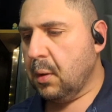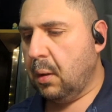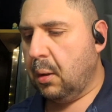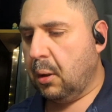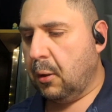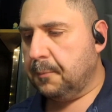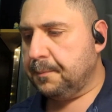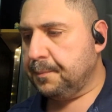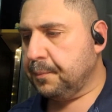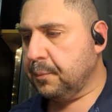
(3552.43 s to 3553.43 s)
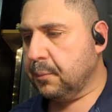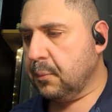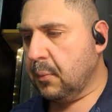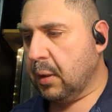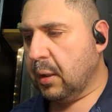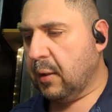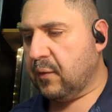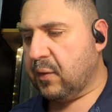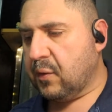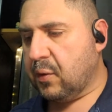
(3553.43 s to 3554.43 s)
Um,
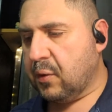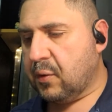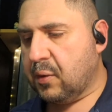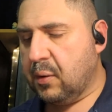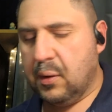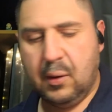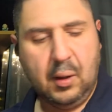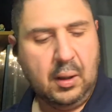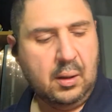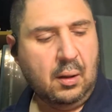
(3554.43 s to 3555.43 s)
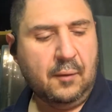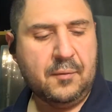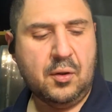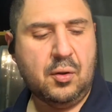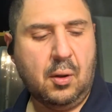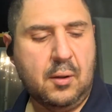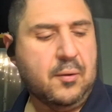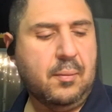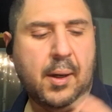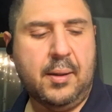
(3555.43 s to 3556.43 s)
his is just off the
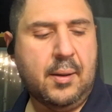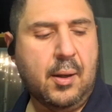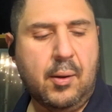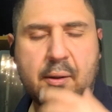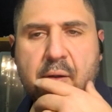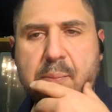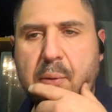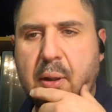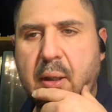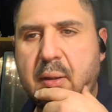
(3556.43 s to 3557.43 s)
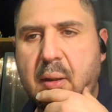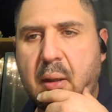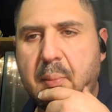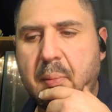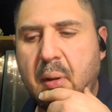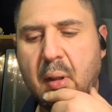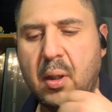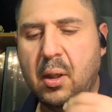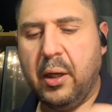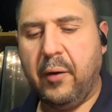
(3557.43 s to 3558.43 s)
charts right now at this point in time.
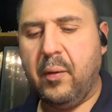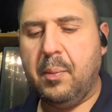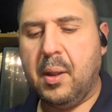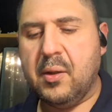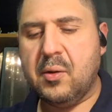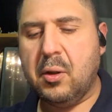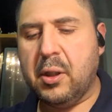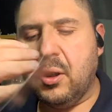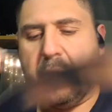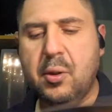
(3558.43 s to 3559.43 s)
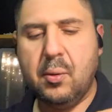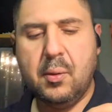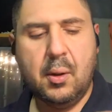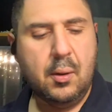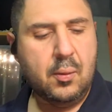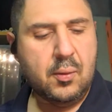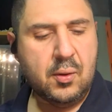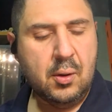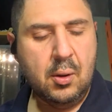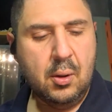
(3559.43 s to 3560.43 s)
Everybody's looking to do those.
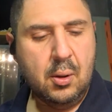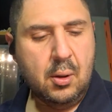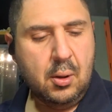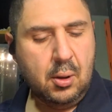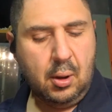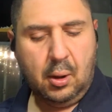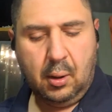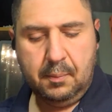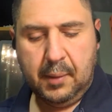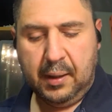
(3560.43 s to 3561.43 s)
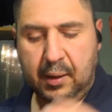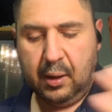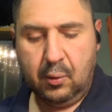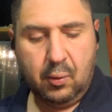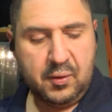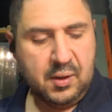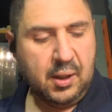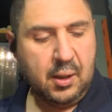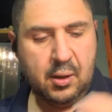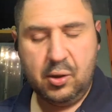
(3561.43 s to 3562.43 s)
And then of course the
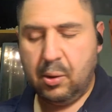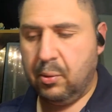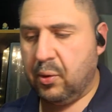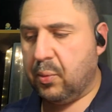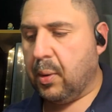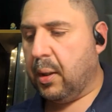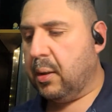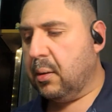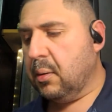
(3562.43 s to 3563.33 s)
Kanan Jarrus, right?